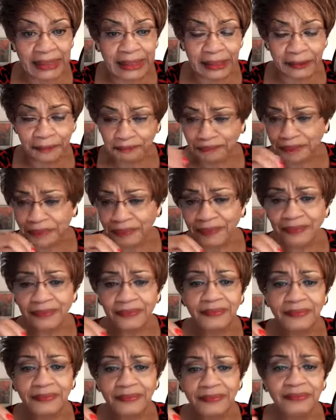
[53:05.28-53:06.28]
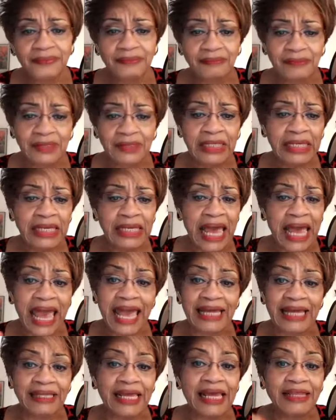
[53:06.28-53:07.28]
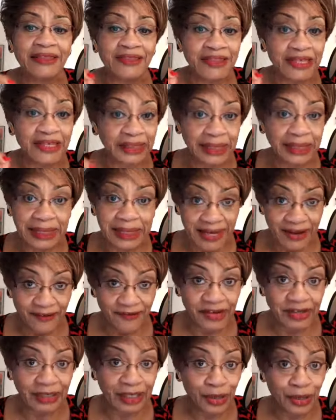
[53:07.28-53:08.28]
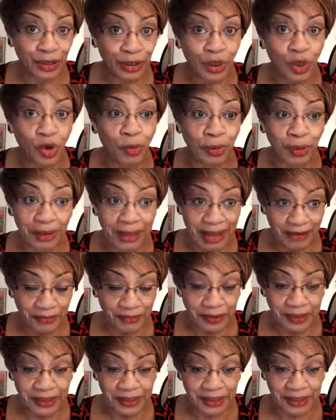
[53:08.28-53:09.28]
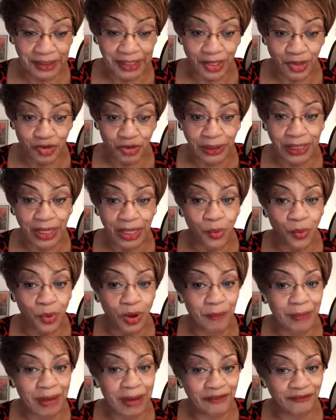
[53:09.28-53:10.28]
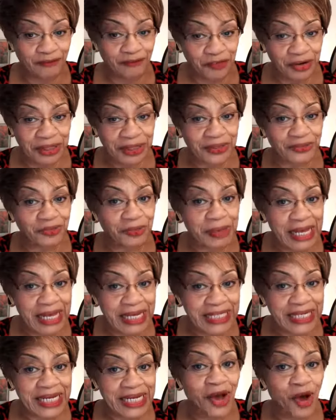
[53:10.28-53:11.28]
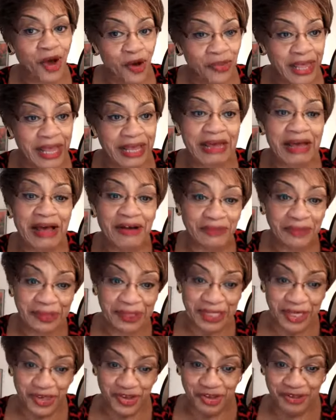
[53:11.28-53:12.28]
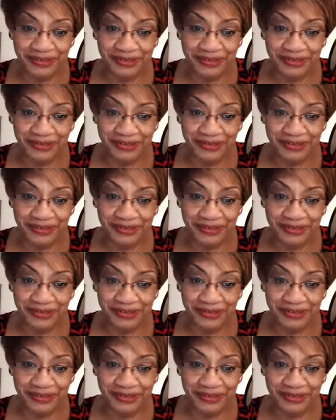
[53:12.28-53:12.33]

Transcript: right. And it, this is definitely a global conversation. So I want my friends from India on that conversation,